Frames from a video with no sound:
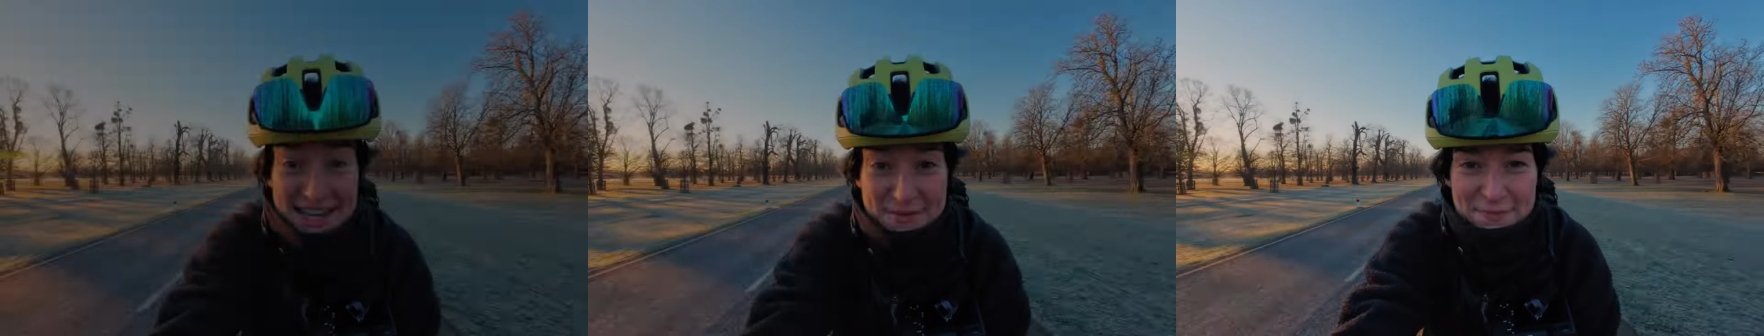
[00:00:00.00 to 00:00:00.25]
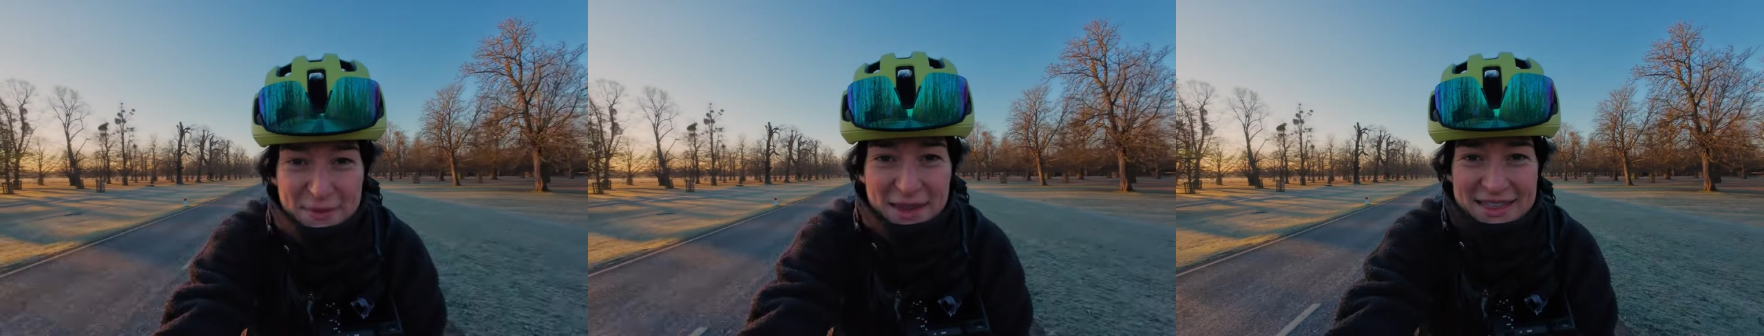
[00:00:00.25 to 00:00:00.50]
it,
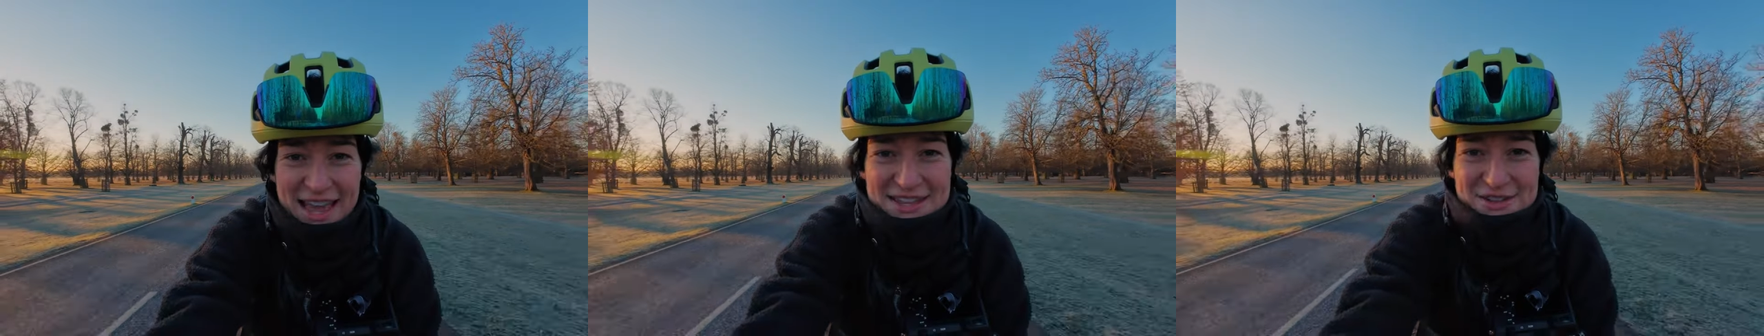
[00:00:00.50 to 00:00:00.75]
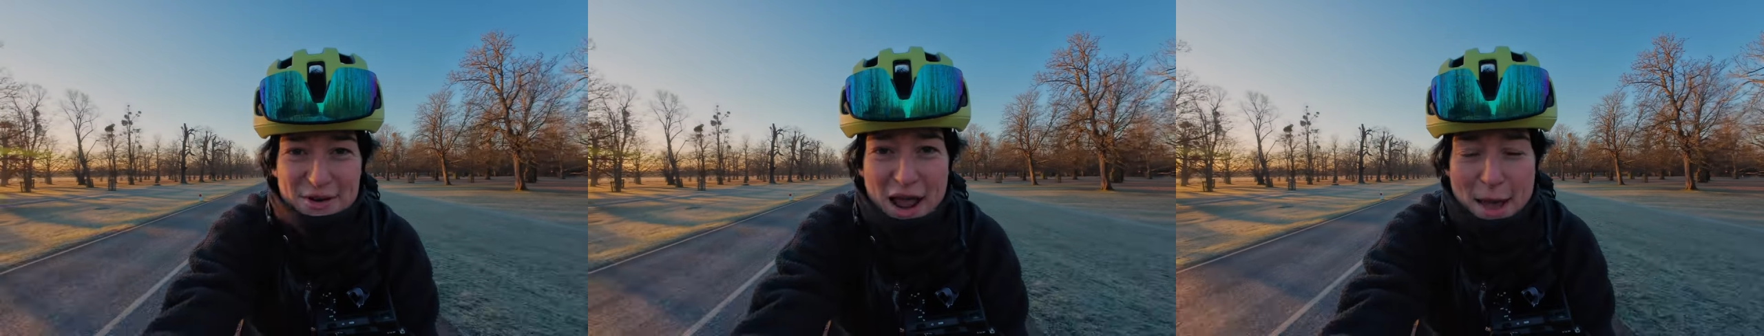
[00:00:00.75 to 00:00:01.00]

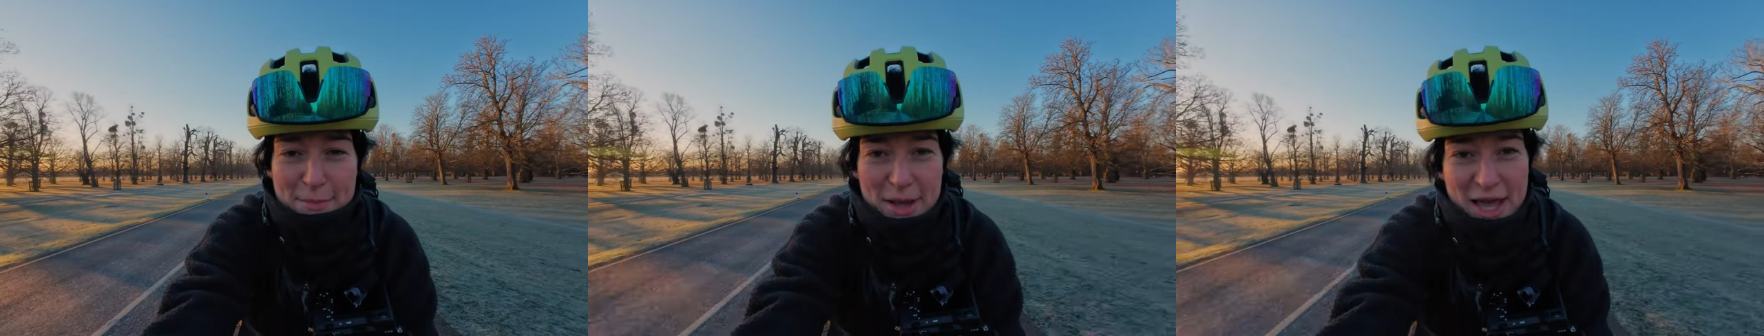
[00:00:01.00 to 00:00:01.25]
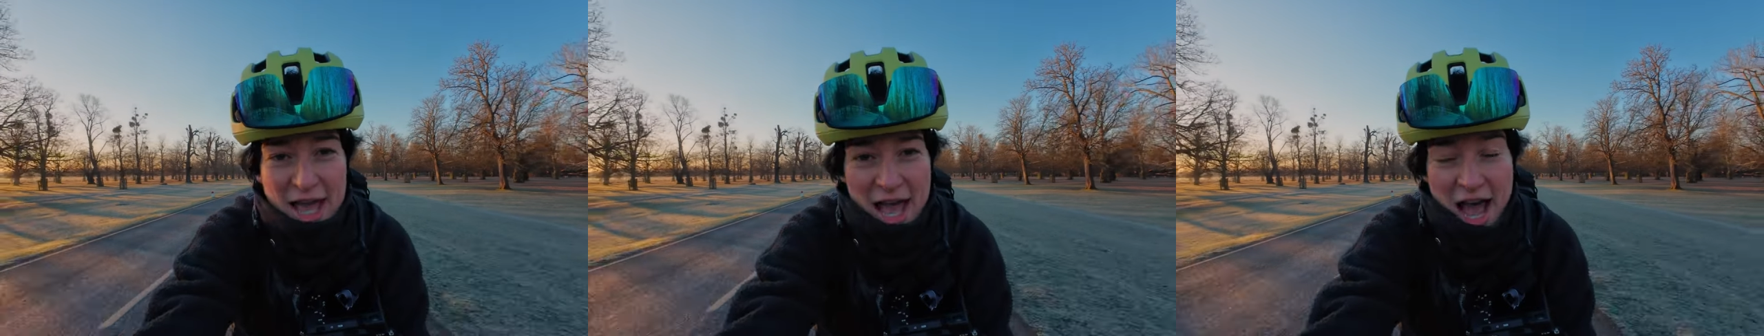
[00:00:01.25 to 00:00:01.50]
that's a wrap.
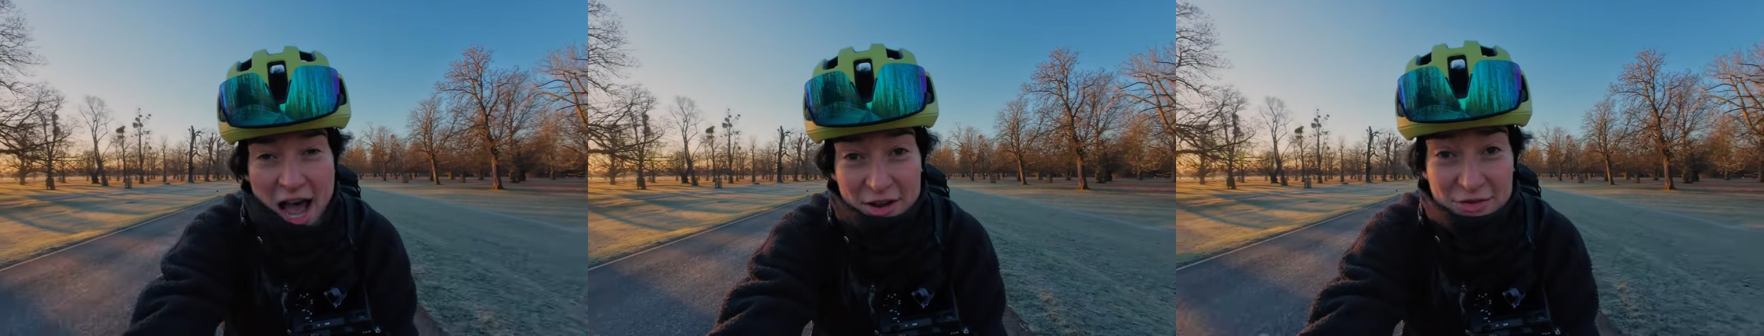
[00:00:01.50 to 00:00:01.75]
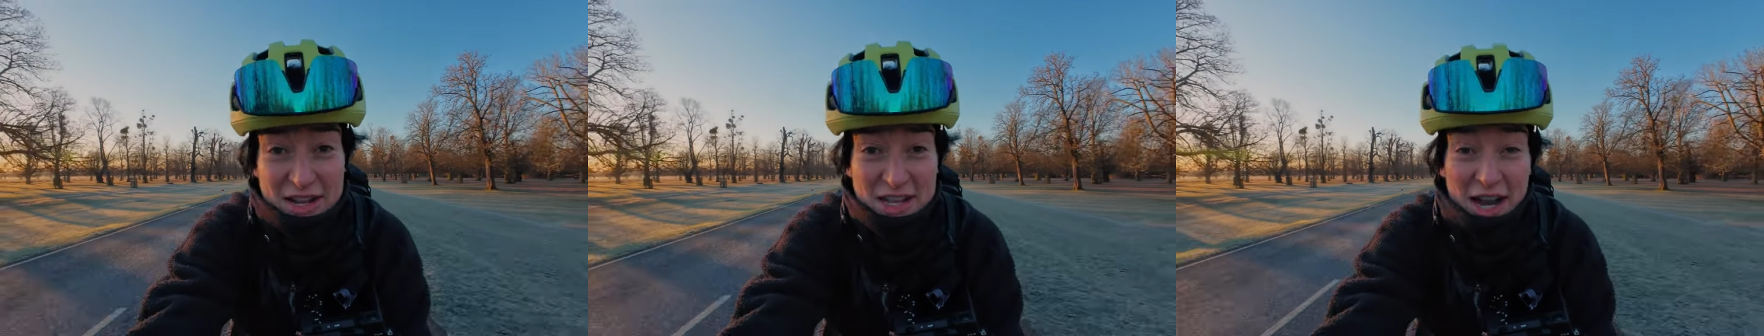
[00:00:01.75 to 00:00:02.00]
I
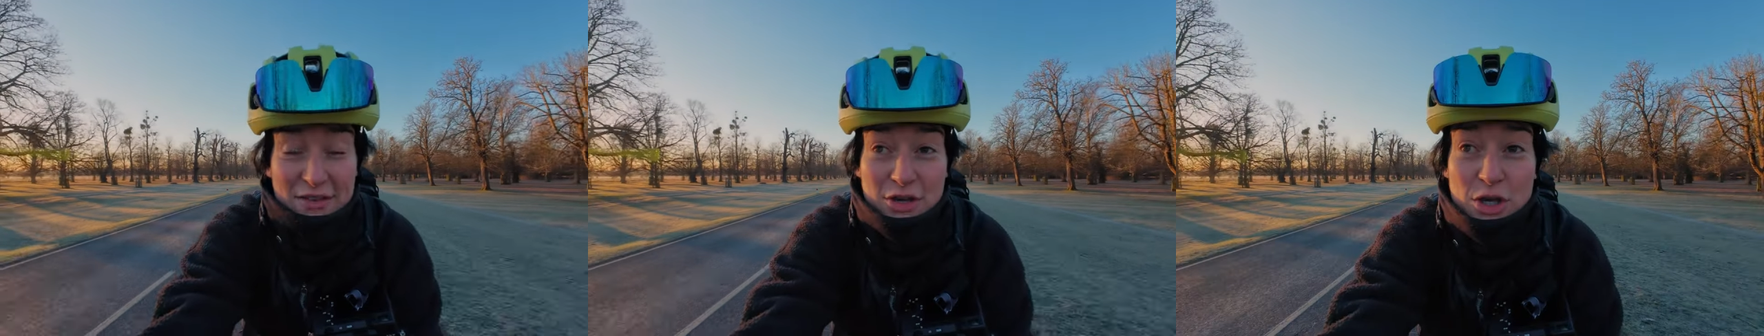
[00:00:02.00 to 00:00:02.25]
really don't have